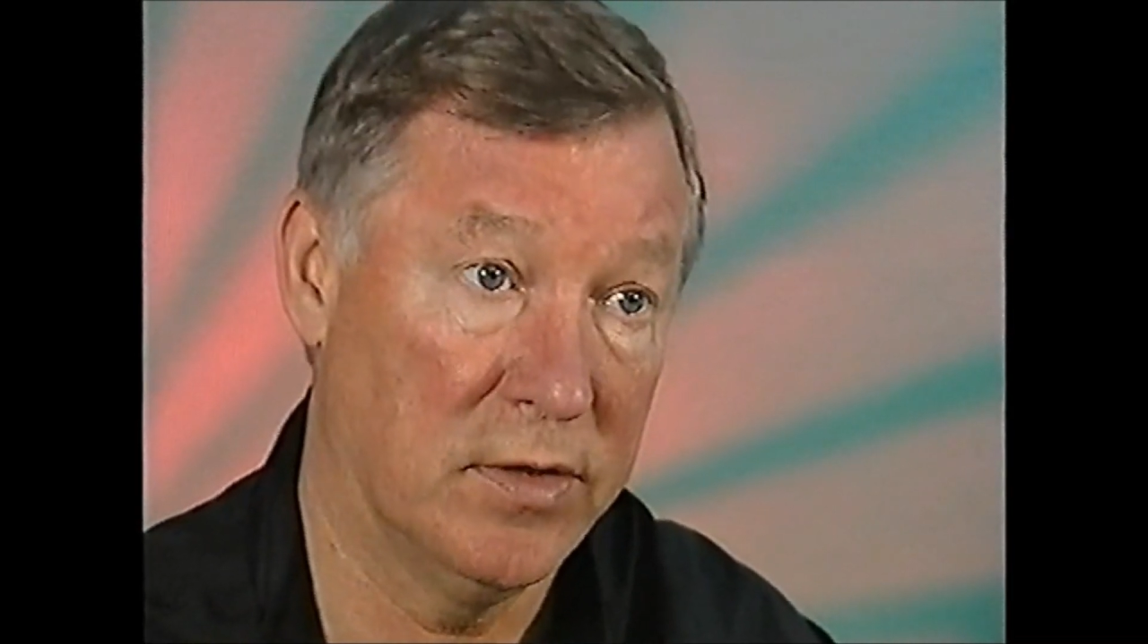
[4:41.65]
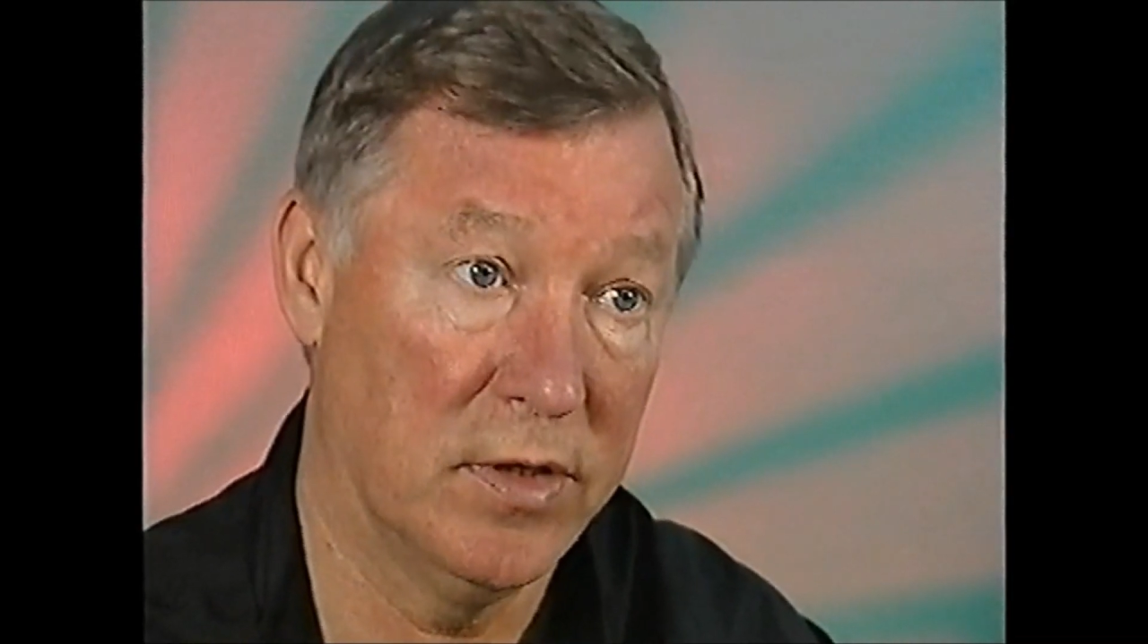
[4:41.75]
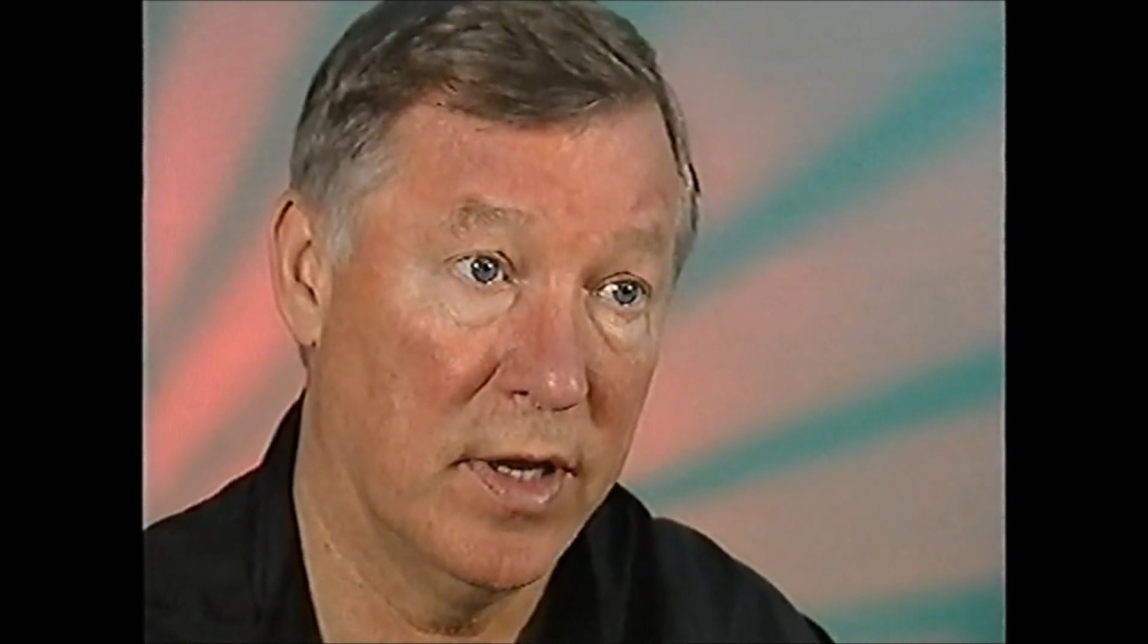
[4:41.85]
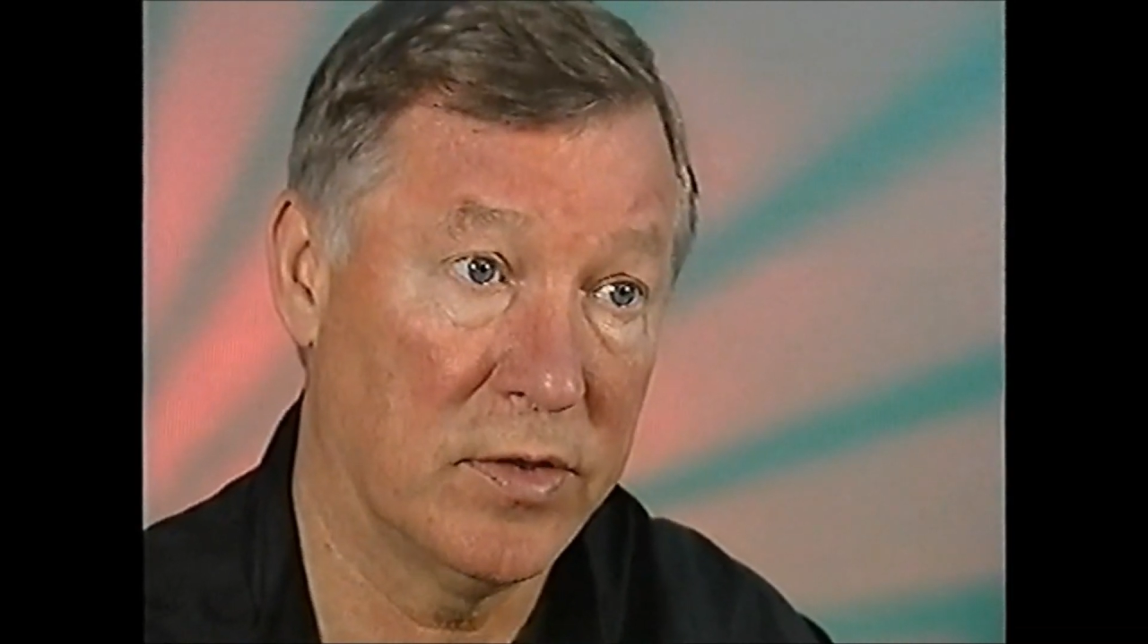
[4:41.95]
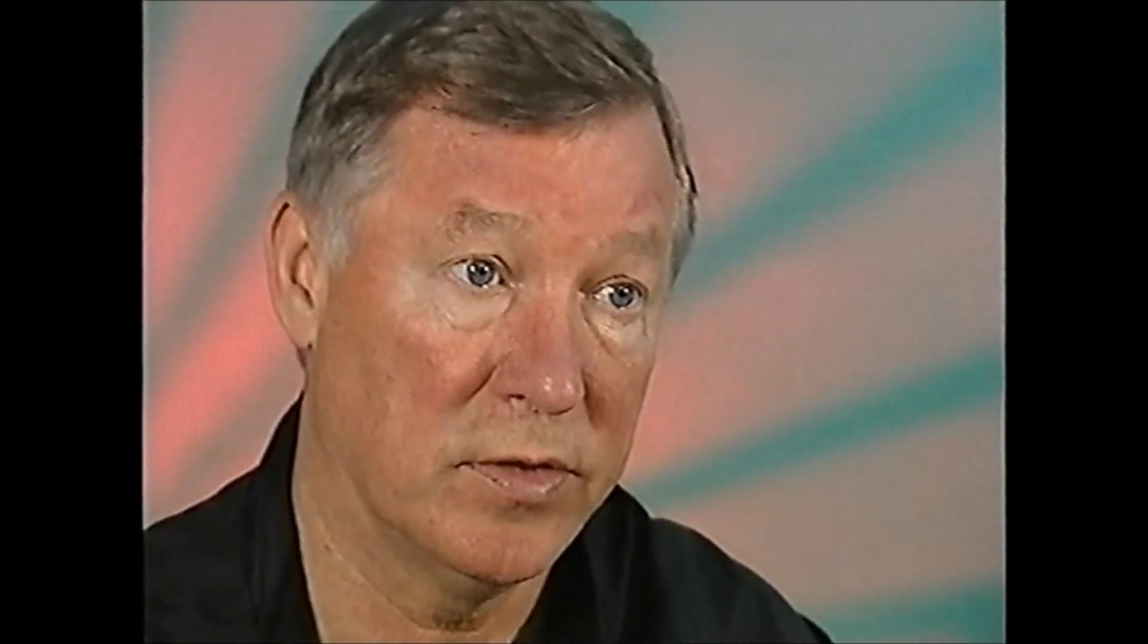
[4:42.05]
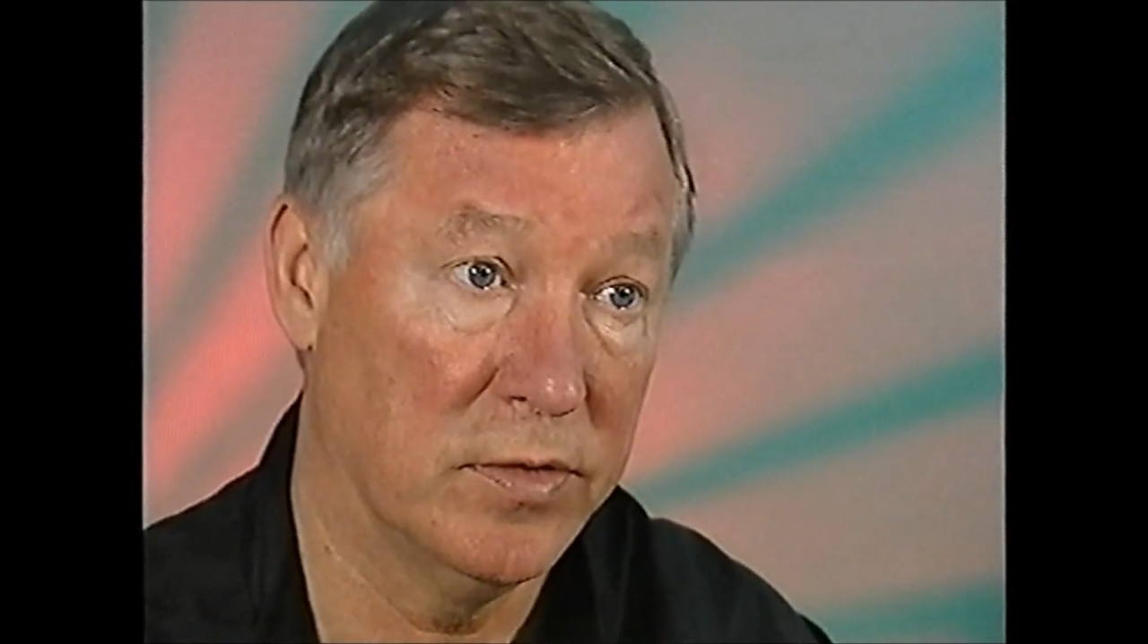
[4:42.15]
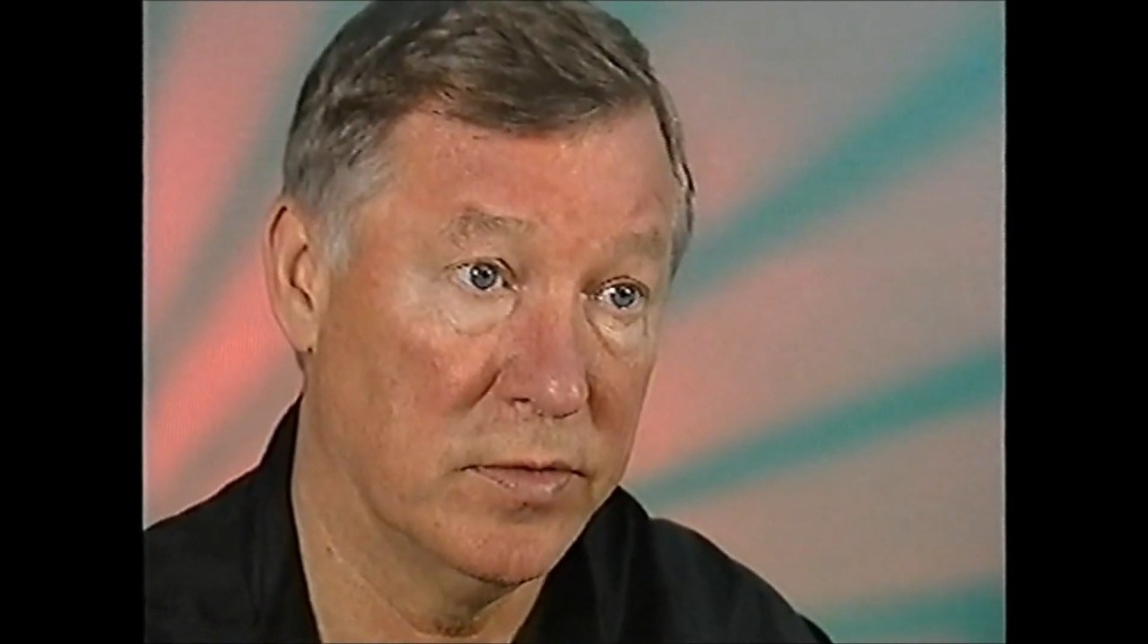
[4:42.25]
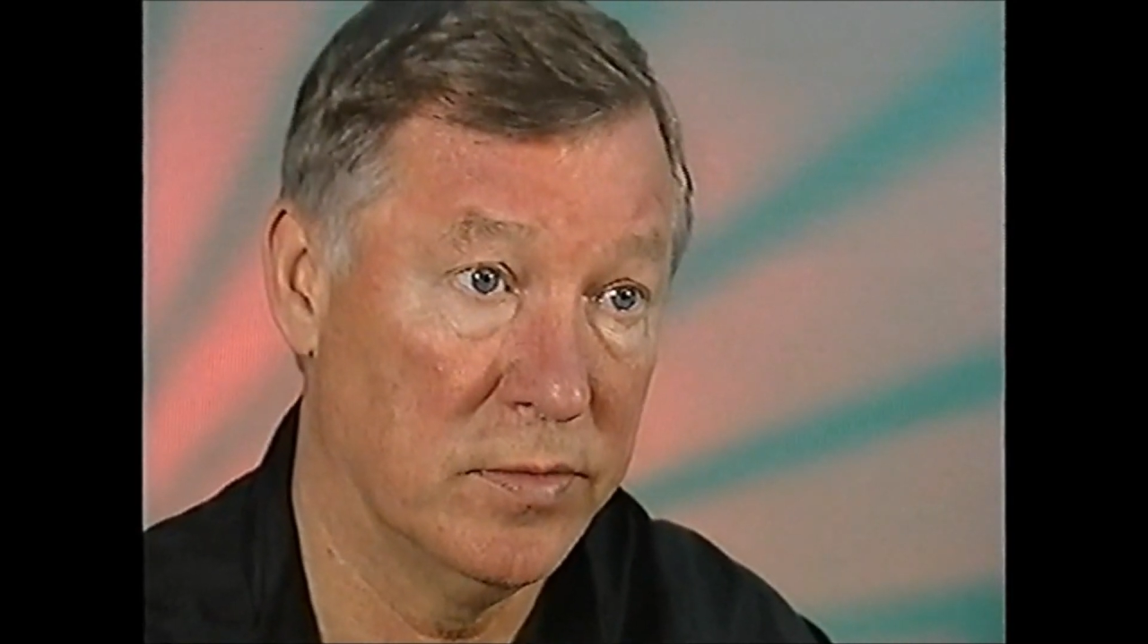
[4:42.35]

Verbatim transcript: run, Arsenal.